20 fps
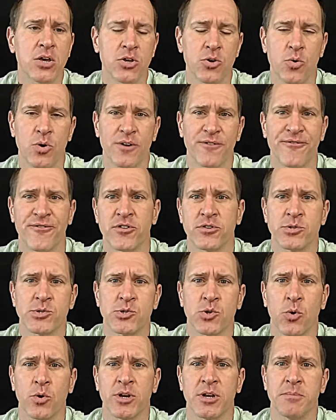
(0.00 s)
you are
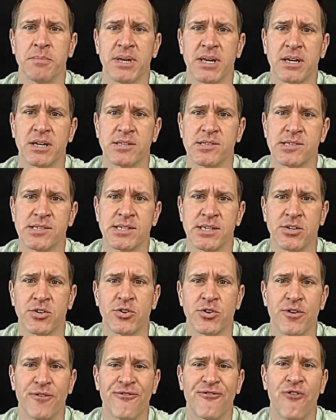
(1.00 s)
first going to be
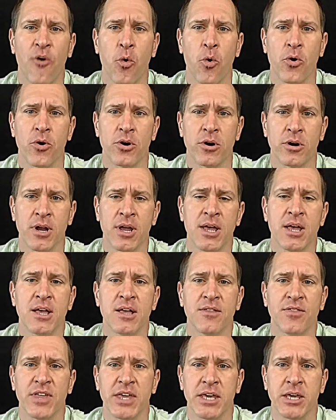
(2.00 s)
considered for
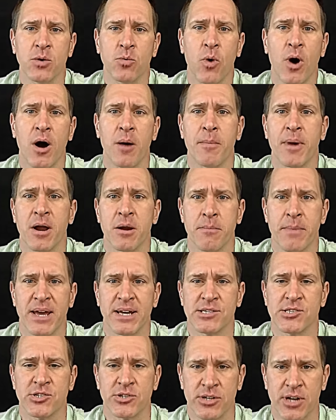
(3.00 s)
the Walmart
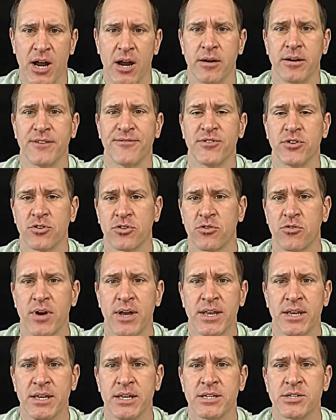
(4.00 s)
MasterCard. If your
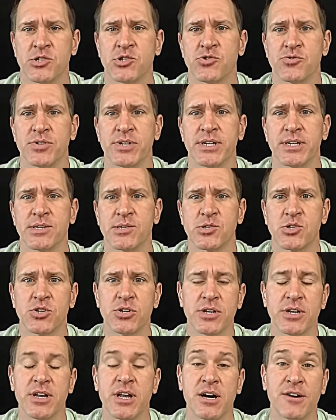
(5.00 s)
credit history is
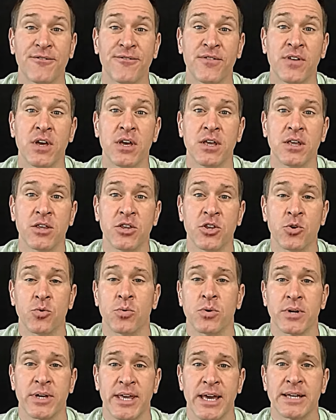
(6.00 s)
good enough, you
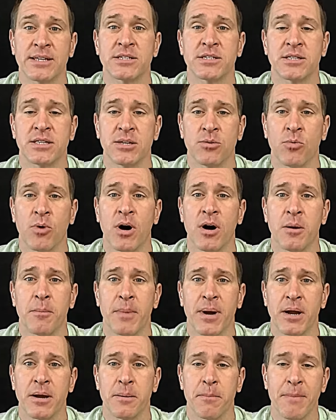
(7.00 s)
will get the
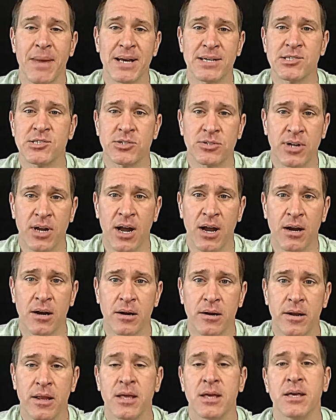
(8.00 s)
Walmart
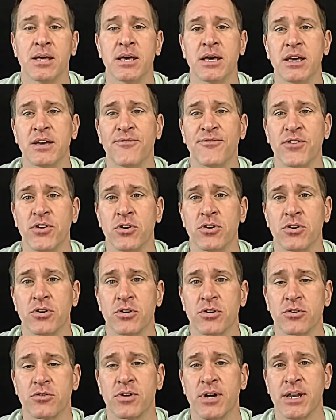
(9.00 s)
MasterCard. If
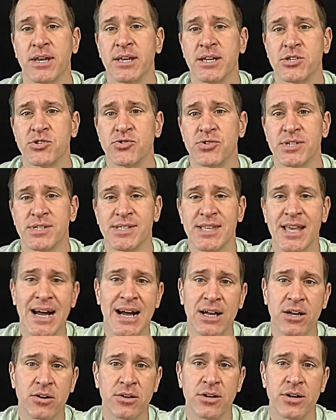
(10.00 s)
your credit history is
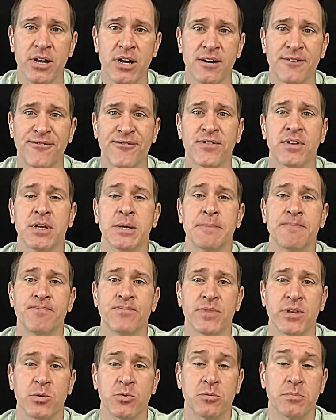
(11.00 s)
not good enough,
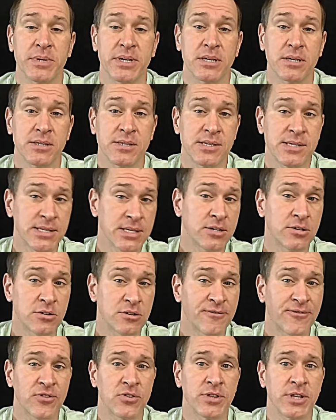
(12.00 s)
you will be
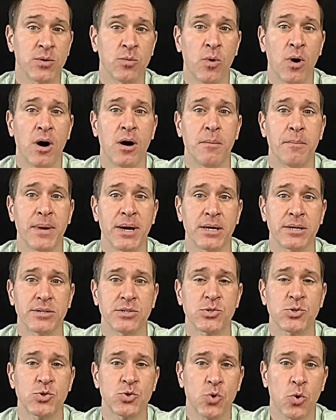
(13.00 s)
considered for the
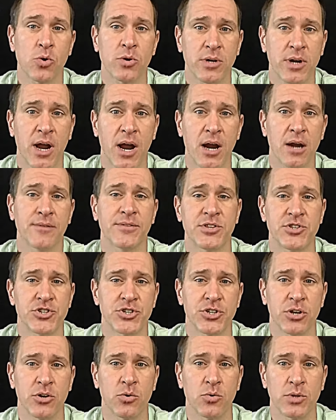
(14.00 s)
Walmart store card that
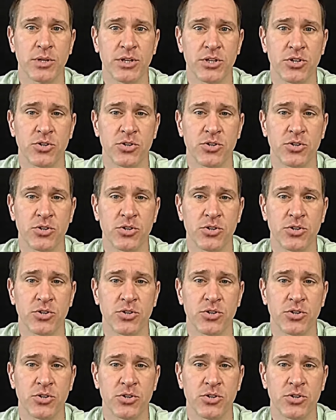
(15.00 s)
you can only